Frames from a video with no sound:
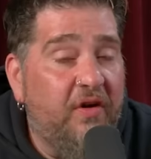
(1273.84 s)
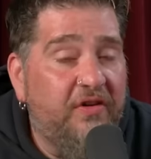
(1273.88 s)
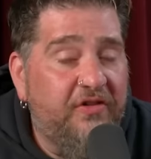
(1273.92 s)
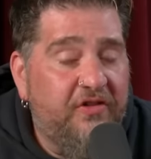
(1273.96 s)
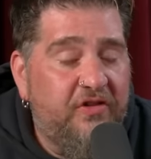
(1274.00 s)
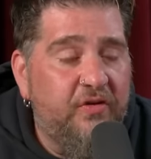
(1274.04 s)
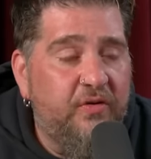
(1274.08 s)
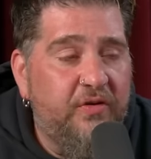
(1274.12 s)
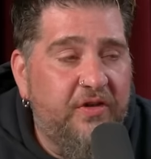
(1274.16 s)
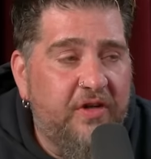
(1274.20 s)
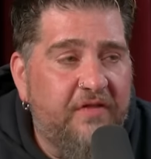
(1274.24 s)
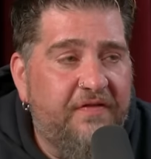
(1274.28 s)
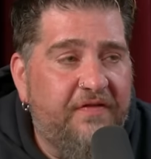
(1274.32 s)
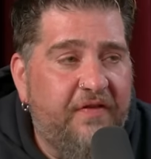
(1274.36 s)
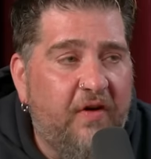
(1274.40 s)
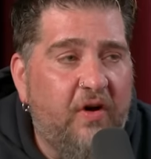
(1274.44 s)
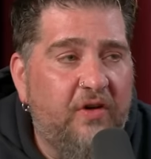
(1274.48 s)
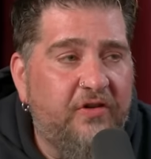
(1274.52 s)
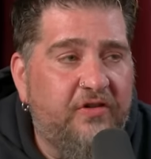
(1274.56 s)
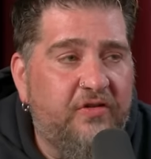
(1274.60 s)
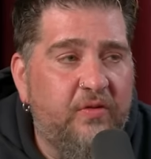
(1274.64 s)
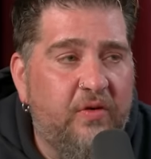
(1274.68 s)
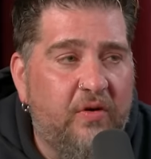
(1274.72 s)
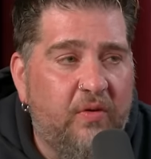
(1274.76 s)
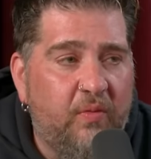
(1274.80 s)
into you could fall
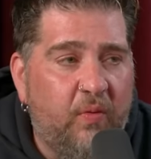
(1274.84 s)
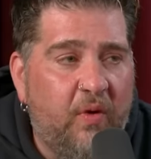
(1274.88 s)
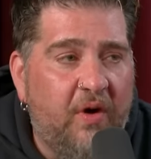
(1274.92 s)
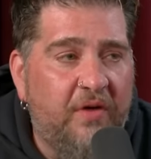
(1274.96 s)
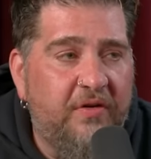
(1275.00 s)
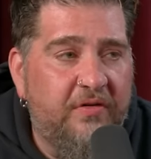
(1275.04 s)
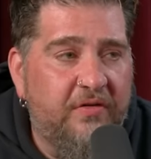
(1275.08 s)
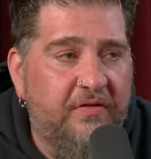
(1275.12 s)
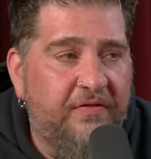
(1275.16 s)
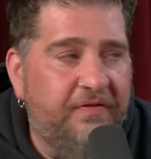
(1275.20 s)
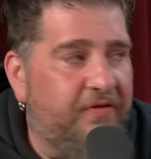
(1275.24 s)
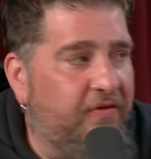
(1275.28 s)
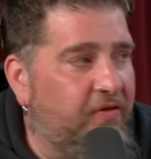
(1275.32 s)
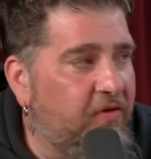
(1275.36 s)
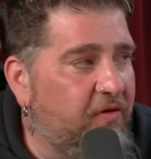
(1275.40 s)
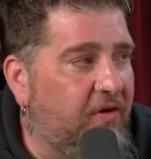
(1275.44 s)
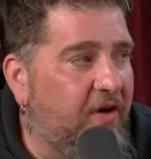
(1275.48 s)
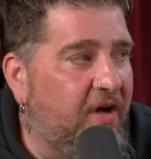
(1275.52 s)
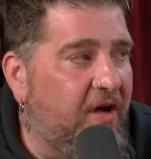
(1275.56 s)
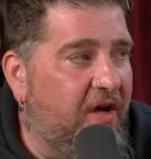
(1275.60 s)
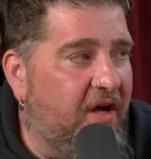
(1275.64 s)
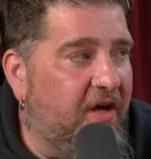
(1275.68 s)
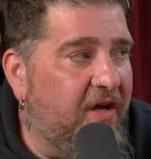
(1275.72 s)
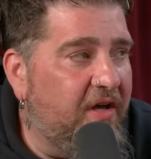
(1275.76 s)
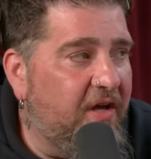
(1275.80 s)
into a wonderful.
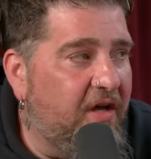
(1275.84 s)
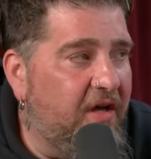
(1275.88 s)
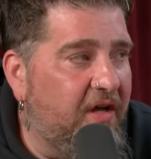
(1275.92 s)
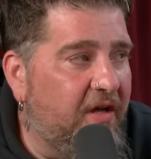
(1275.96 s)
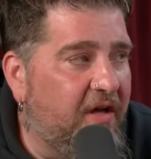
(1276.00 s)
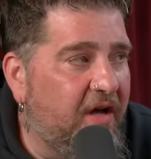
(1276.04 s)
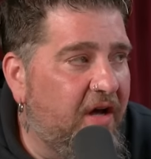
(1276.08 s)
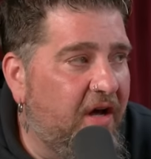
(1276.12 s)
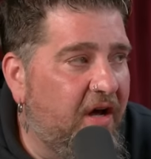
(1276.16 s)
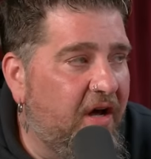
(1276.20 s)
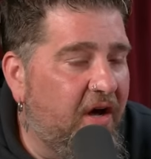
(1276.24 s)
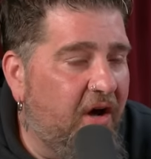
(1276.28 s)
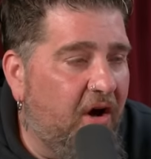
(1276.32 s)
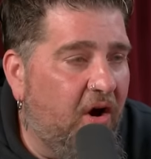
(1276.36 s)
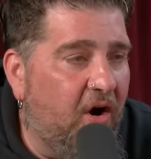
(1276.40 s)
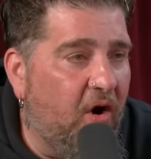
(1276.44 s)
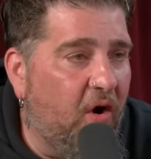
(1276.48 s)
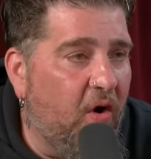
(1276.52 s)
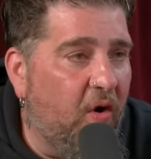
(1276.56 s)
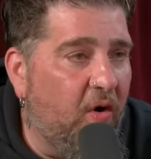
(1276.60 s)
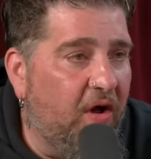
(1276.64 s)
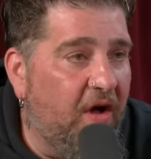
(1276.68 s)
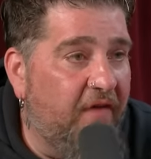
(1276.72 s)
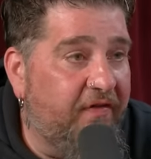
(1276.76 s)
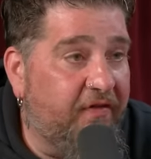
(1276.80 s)
Uh, uh, yeah, I'm
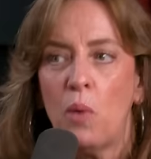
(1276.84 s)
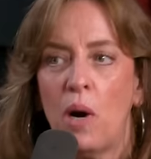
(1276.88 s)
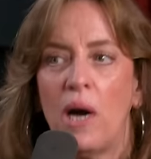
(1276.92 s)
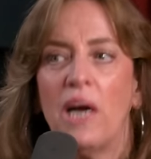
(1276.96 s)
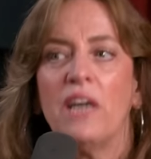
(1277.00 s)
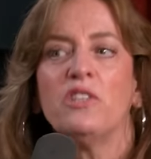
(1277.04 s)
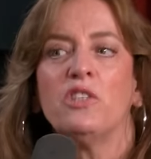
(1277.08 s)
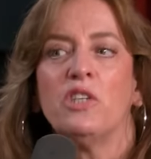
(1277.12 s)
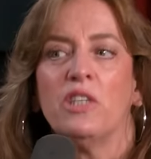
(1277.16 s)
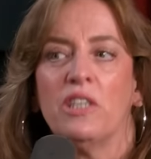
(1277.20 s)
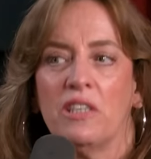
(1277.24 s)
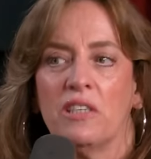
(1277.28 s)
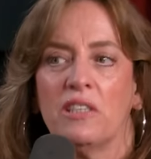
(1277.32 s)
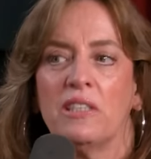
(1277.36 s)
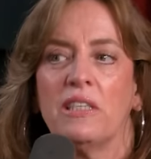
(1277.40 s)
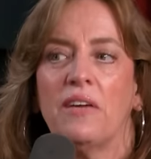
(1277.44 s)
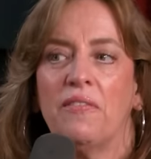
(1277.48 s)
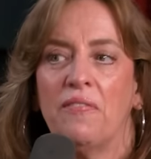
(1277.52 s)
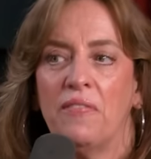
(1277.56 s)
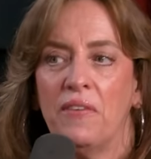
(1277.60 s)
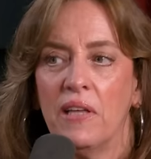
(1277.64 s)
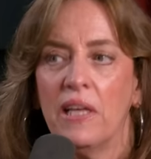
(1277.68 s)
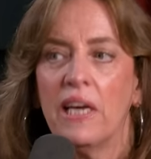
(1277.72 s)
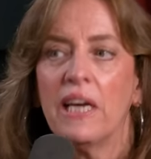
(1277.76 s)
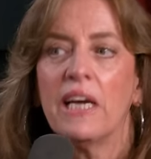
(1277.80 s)
afraid to course. watch it because I
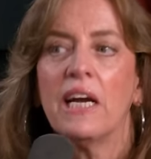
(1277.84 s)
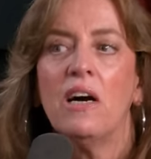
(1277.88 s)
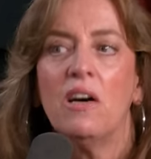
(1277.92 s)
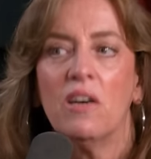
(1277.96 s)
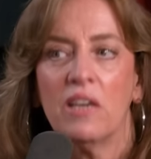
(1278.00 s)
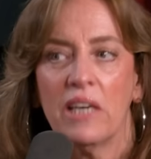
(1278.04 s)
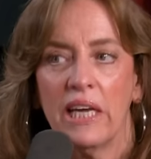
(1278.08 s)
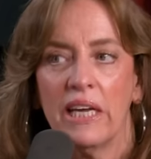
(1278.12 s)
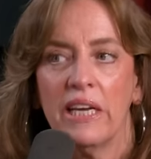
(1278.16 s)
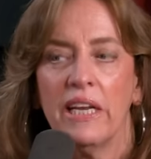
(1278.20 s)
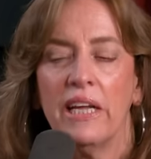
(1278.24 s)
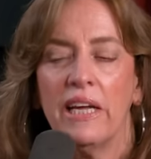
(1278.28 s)
feel like I'll get